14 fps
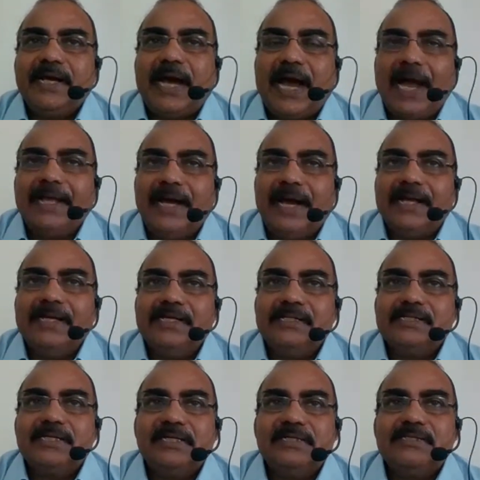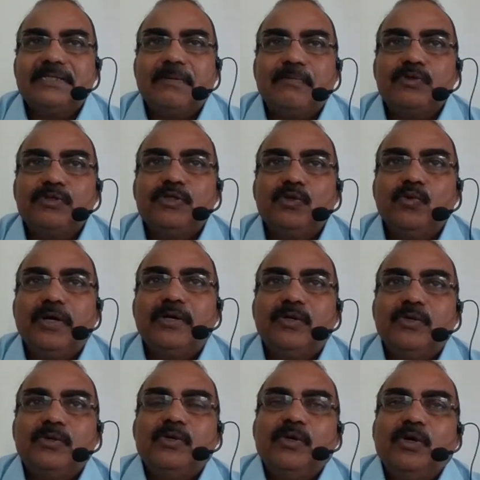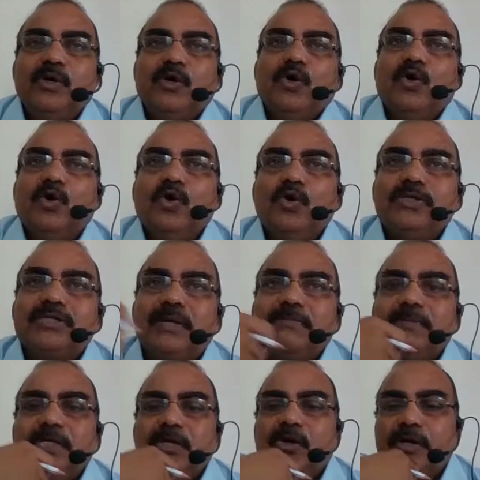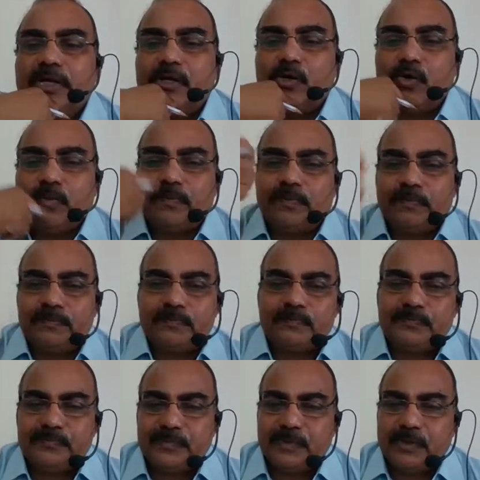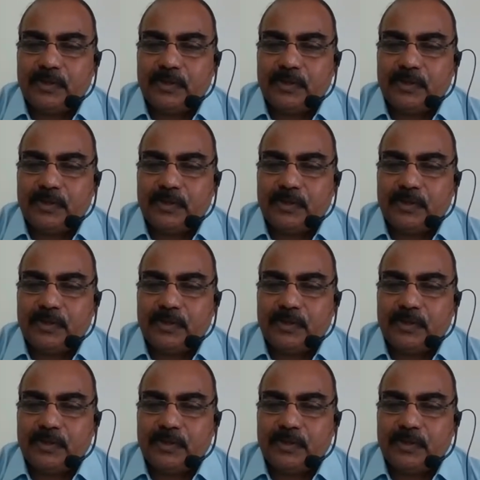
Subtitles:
to make I in the sense, suppose you want to hook something on a rope,